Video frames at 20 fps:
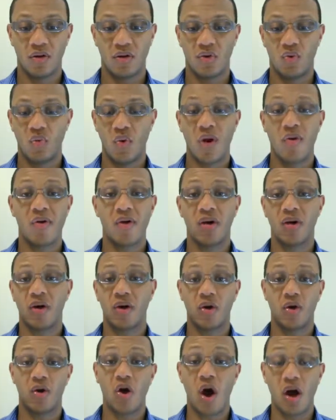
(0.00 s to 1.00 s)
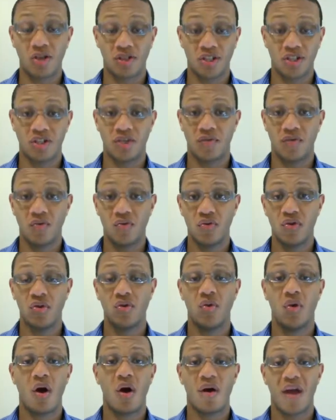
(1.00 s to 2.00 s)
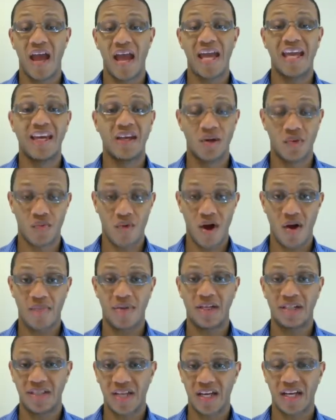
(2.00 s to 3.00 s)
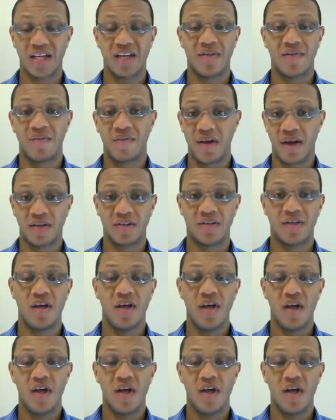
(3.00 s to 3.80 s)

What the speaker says: very cautious of who you are hanging around, because that can affect